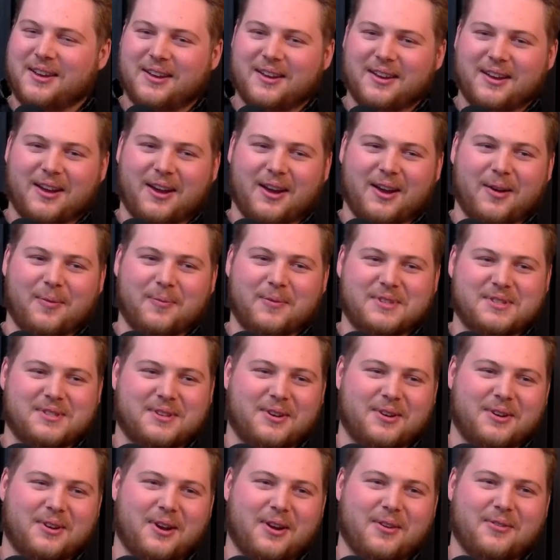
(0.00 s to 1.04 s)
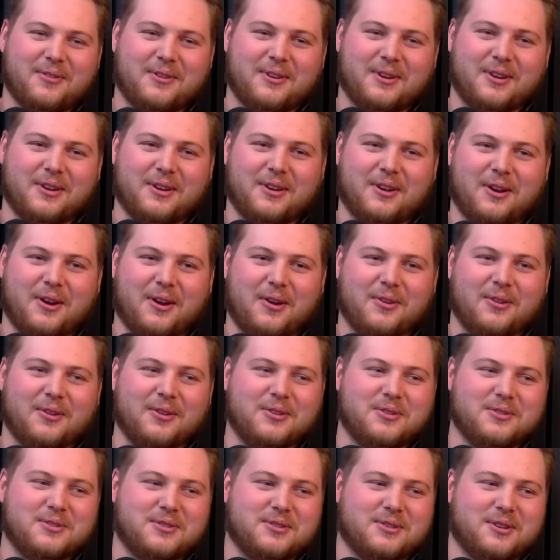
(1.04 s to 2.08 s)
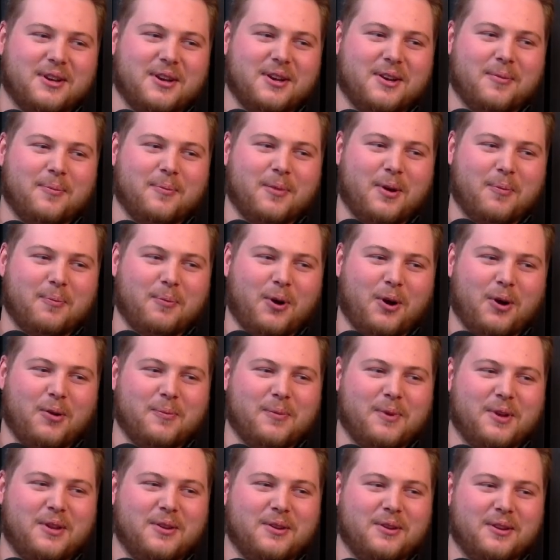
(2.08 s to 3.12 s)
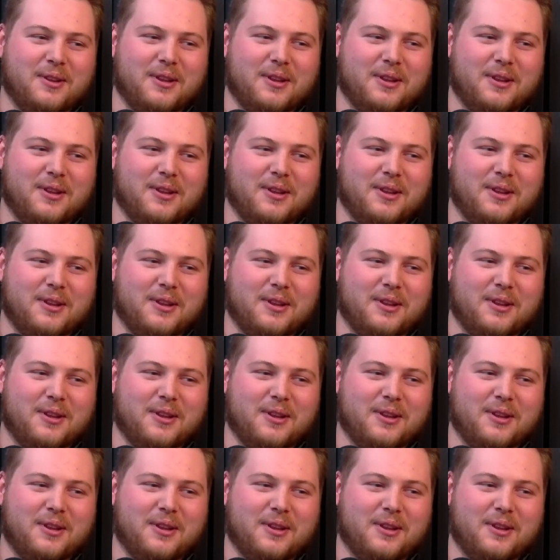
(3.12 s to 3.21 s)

It started off in a college apartment,